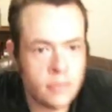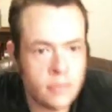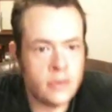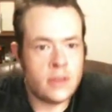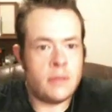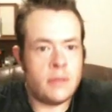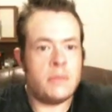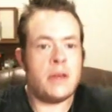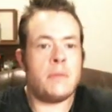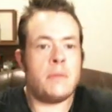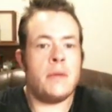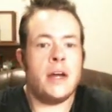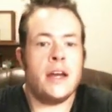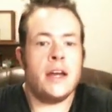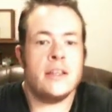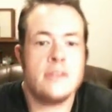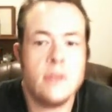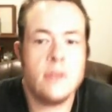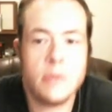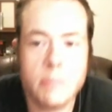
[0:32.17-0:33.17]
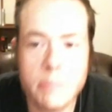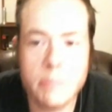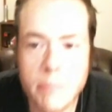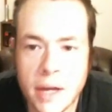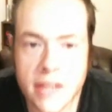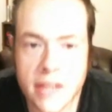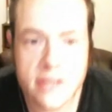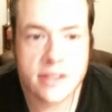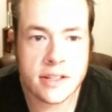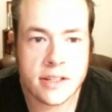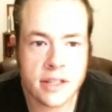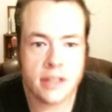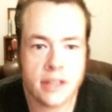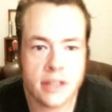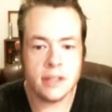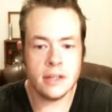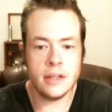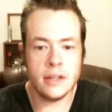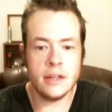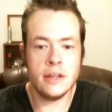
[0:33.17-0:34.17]
Make my ass look
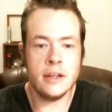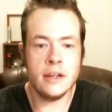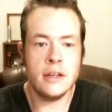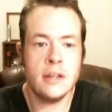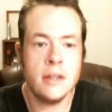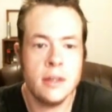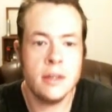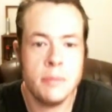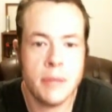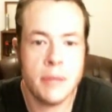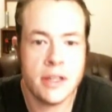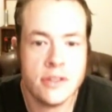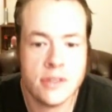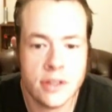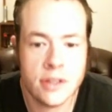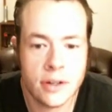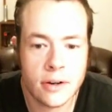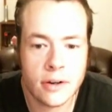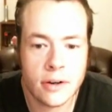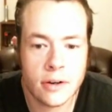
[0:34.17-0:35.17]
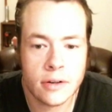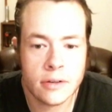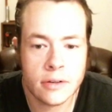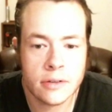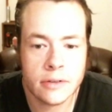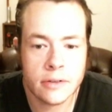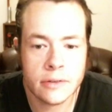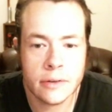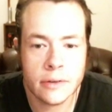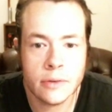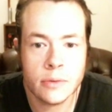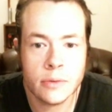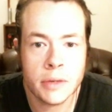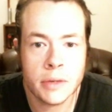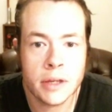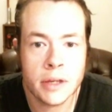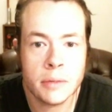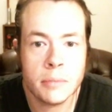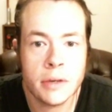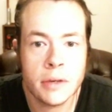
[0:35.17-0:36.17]
pasty. Pastier. Excuse
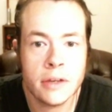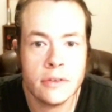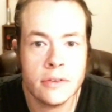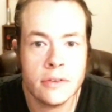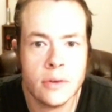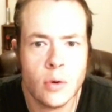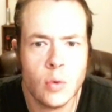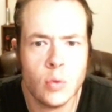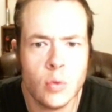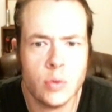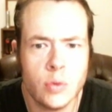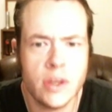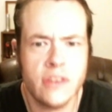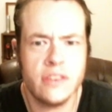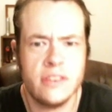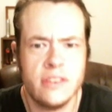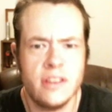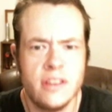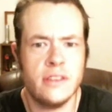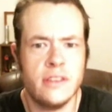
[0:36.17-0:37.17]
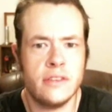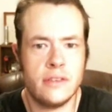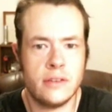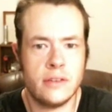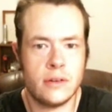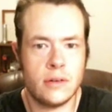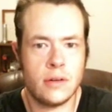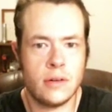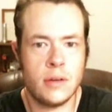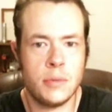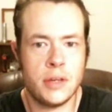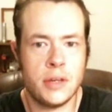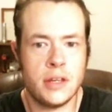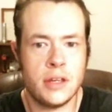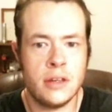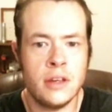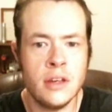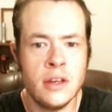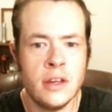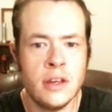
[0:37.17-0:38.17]
me. Pasty. Oh, yes it does. Criminy.
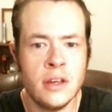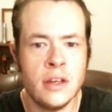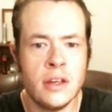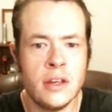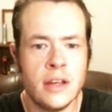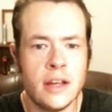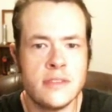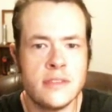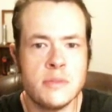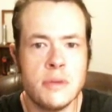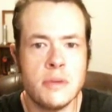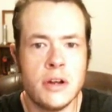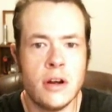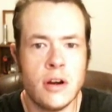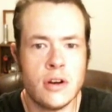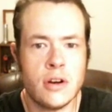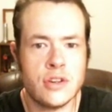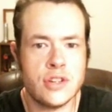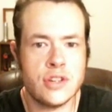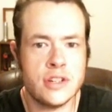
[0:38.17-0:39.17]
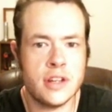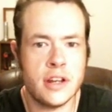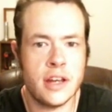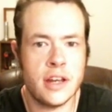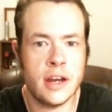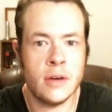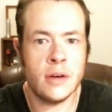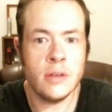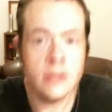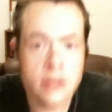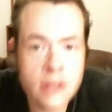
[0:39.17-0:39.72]
That's a bit harsh, isn't it now?